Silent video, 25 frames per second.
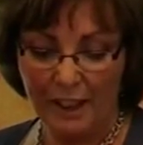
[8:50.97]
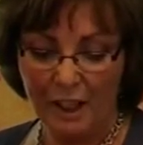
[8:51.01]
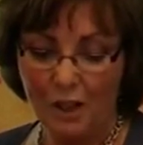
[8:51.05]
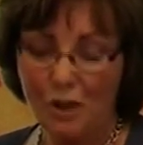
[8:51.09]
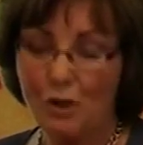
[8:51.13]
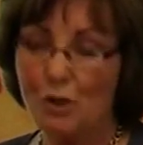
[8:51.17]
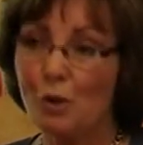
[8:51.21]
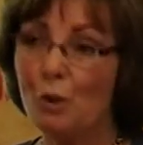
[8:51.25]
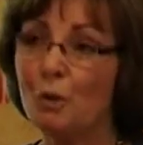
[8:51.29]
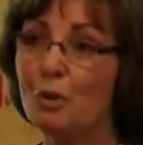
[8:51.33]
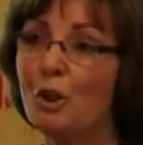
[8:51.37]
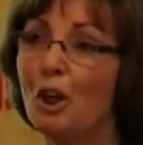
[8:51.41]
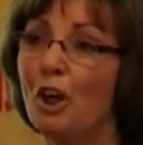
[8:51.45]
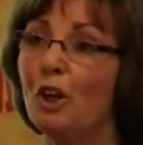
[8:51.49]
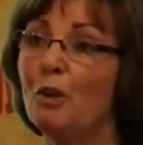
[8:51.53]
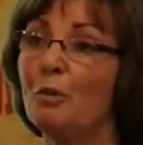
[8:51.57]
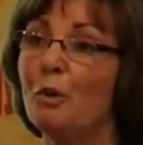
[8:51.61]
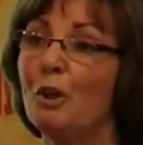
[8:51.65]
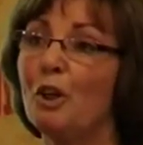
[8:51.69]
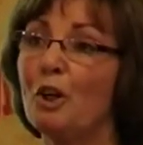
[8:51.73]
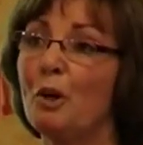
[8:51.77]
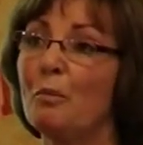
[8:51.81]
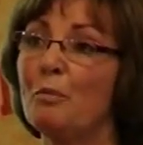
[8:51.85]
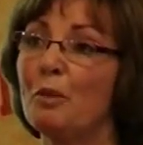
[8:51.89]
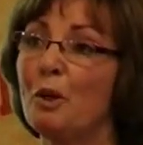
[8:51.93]
So now
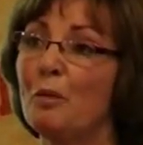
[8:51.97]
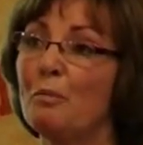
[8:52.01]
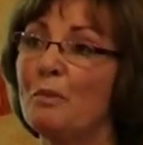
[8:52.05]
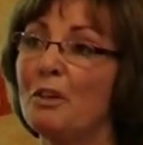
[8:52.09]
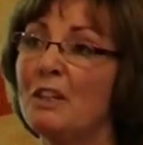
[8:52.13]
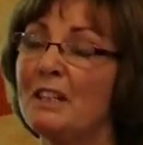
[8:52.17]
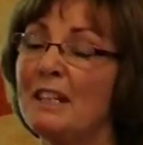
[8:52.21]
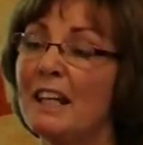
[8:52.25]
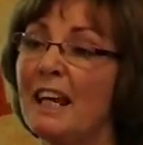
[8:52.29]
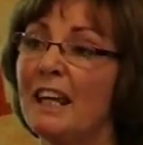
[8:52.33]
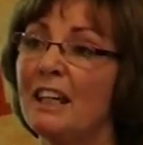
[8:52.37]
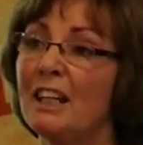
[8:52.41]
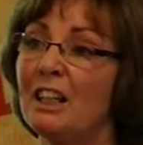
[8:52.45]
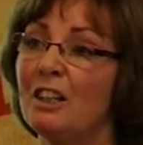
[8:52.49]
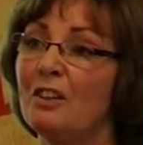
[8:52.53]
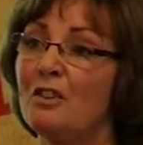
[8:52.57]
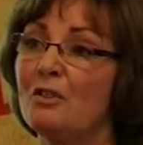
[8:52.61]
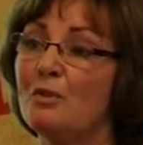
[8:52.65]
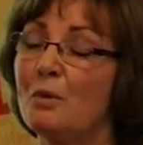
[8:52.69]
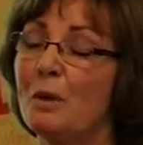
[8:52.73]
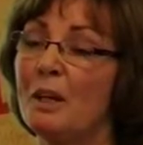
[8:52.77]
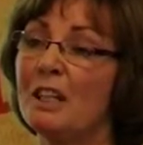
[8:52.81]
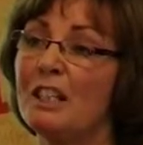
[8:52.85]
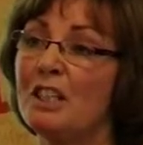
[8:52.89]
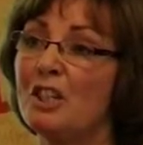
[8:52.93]
we're coming up the decade of
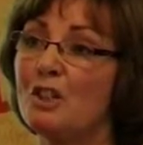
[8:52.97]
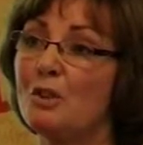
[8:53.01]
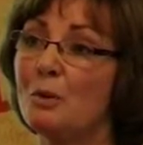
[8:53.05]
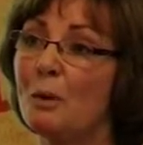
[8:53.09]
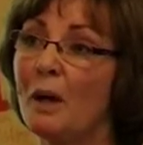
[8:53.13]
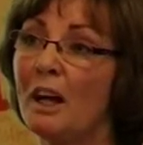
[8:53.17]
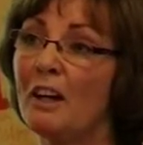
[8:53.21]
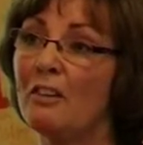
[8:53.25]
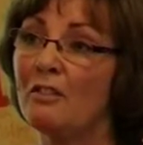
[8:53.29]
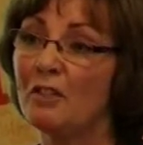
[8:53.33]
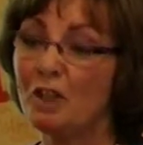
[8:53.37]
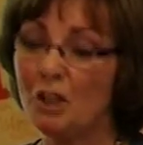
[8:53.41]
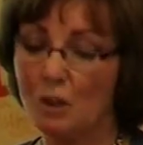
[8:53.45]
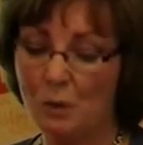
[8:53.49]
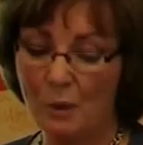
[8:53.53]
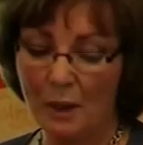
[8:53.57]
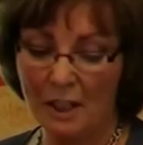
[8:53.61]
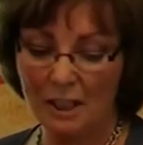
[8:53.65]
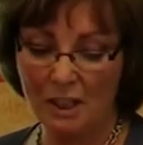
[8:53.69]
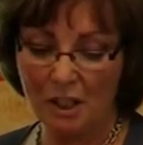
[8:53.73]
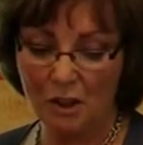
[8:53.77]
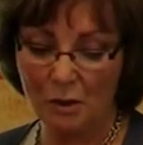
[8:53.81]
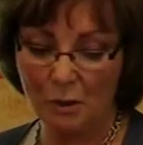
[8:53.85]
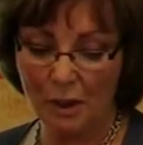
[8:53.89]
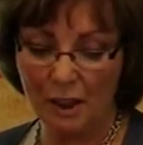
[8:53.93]
2012 to
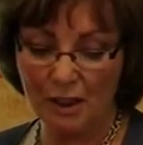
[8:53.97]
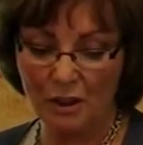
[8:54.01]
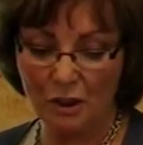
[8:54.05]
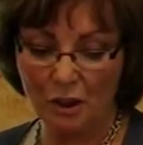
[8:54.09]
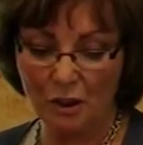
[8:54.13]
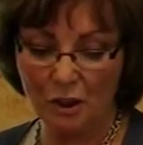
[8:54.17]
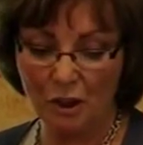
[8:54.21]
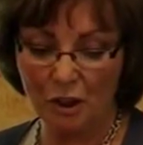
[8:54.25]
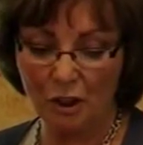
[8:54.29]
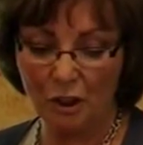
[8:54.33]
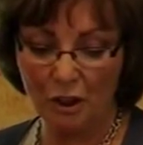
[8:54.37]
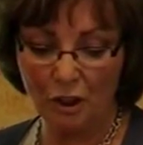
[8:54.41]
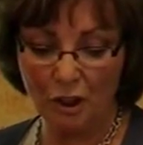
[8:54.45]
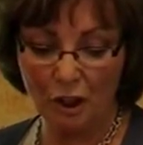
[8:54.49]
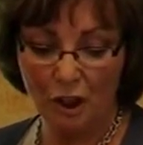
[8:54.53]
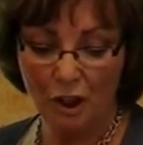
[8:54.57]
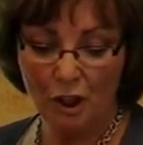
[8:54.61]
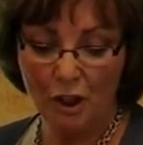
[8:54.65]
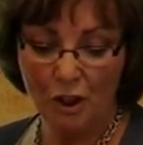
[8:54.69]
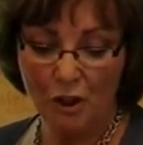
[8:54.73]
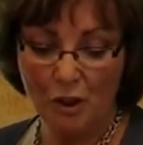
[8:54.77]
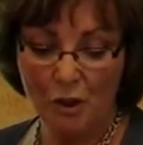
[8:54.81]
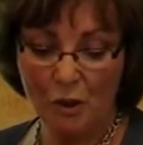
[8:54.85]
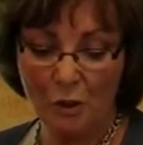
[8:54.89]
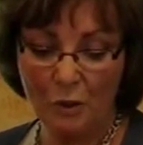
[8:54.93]
2022,
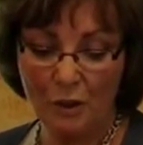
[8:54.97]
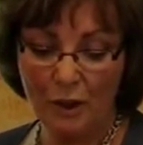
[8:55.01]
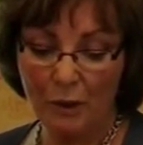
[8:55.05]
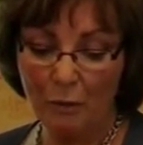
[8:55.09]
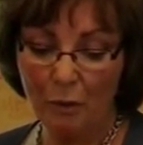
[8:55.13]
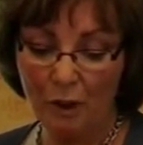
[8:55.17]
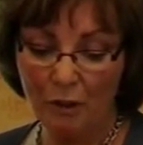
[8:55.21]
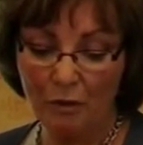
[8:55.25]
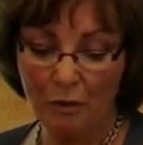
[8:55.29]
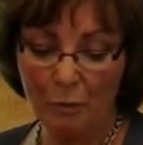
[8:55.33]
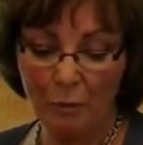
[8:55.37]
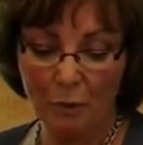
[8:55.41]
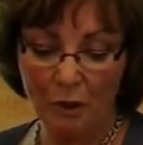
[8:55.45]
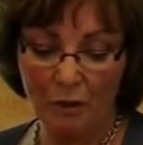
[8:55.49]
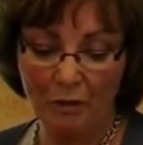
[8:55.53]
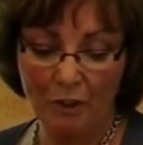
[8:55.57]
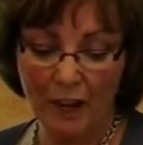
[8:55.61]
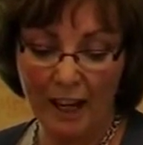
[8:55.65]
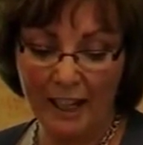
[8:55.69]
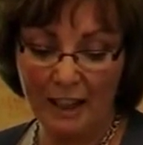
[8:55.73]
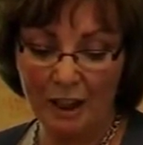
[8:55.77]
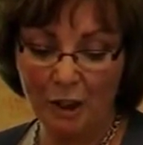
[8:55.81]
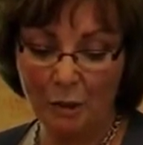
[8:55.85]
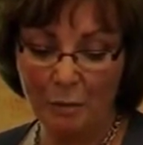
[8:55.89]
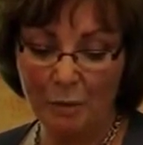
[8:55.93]
so they will
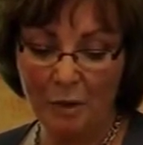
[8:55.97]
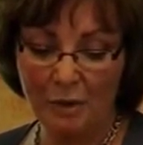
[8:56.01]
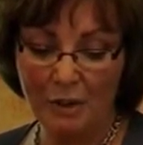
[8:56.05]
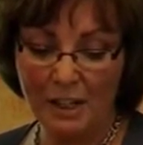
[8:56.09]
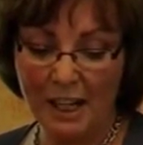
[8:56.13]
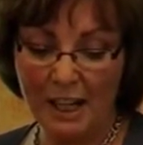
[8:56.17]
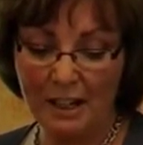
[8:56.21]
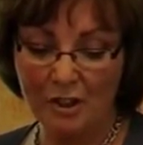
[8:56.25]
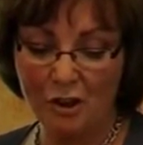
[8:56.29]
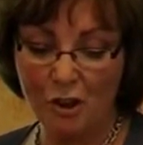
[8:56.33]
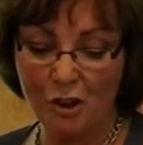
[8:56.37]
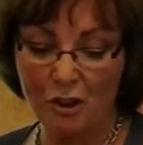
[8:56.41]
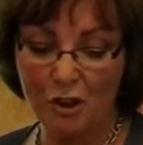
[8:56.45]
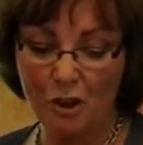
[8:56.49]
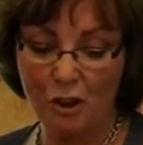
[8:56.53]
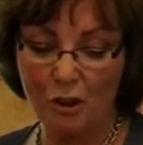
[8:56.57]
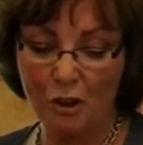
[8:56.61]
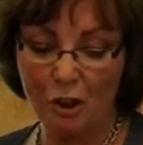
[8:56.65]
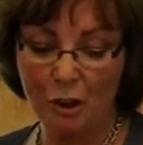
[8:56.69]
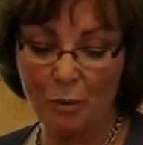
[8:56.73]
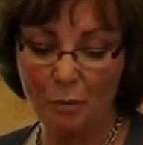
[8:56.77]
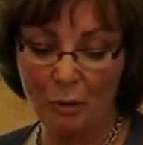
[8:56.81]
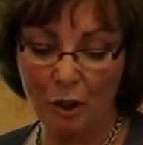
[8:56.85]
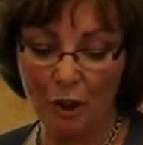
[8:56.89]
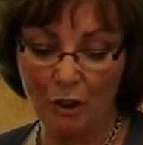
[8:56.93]
provide the potential to
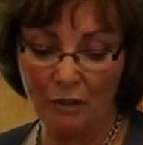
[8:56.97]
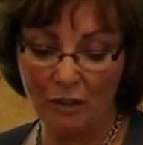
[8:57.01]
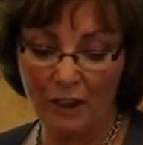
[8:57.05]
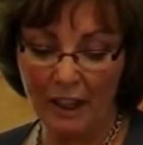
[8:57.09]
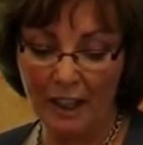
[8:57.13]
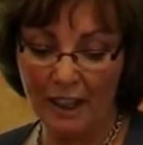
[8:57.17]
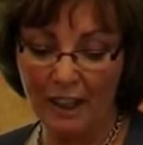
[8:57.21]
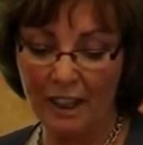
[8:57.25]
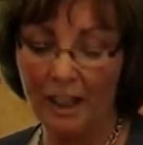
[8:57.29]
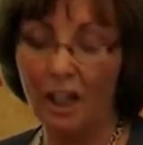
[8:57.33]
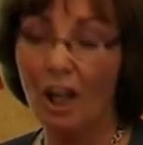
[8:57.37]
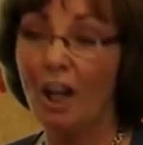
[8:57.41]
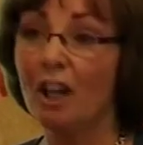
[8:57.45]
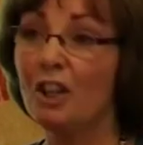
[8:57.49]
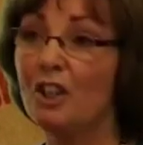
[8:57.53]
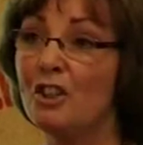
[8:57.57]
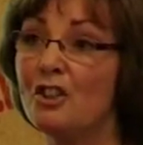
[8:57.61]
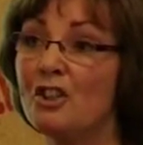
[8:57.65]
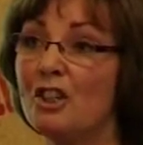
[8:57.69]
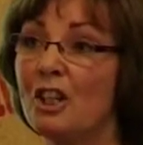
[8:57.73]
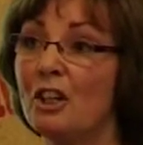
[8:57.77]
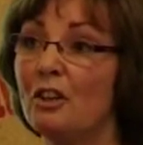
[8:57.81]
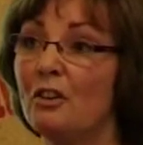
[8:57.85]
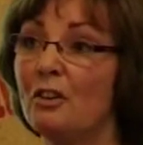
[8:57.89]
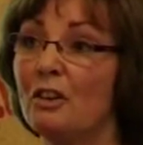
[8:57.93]
remove the
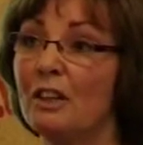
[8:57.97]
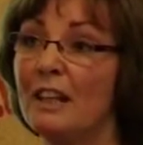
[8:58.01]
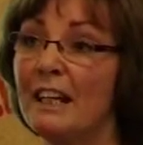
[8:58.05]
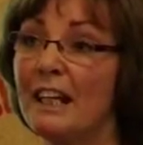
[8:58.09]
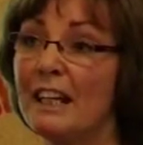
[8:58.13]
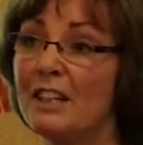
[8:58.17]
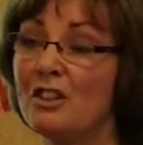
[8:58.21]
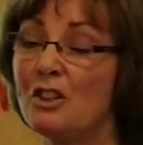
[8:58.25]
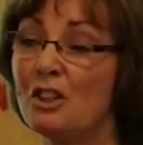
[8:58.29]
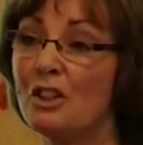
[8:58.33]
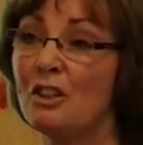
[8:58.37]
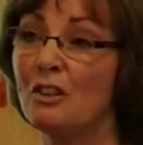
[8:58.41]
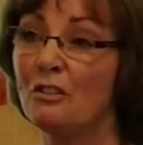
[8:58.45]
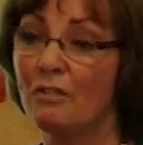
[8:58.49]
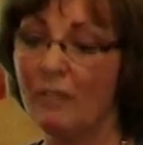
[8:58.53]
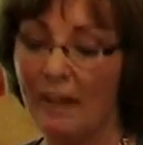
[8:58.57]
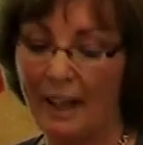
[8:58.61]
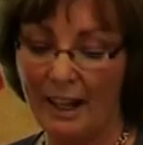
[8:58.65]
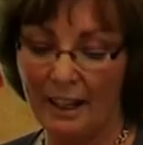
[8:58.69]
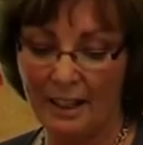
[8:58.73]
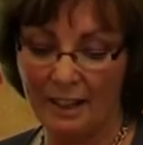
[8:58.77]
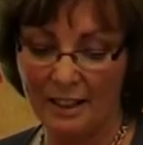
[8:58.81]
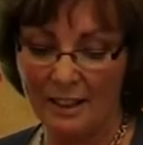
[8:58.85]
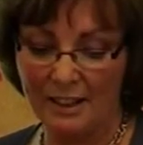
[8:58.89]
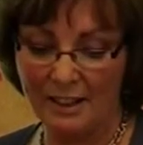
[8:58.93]
ideology or religion of
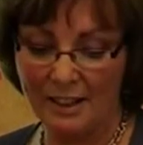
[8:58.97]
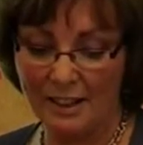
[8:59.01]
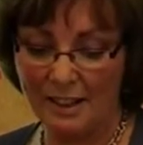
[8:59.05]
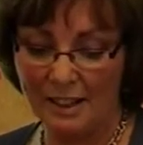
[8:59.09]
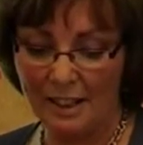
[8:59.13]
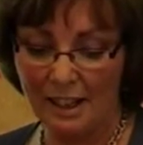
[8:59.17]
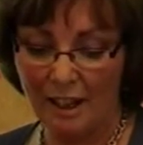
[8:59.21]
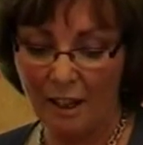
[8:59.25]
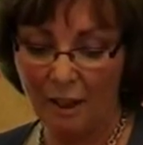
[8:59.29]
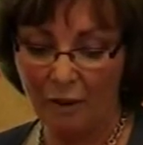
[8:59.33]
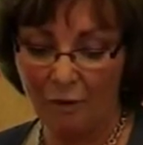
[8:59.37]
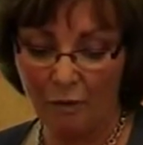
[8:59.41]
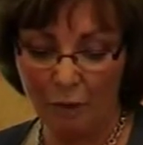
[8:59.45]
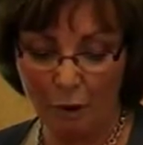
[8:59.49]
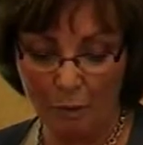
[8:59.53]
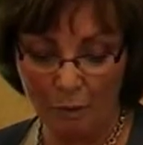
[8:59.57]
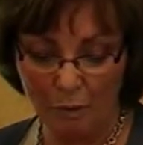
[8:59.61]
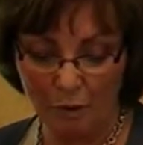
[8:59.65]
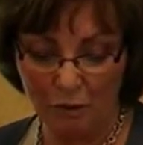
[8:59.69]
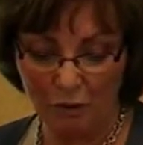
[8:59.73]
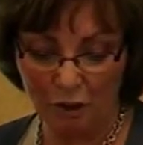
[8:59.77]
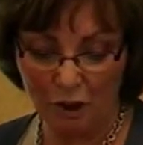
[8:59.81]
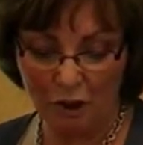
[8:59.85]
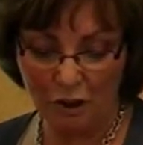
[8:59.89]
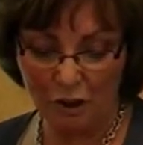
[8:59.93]
violence from
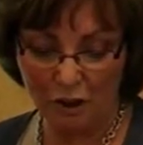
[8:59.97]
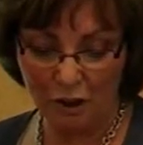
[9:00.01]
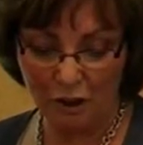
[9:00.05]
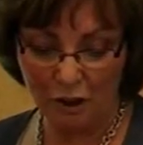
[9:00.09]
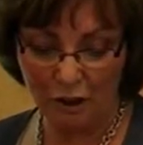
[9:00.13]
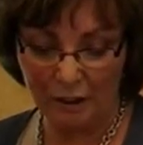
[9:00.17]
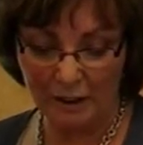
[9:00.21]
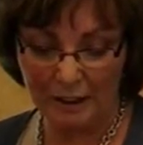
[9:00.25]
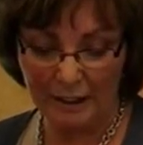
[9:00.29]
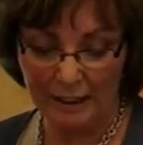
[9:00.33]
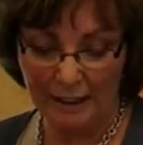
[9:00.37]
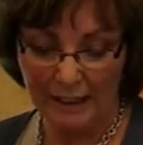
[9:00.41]
the future.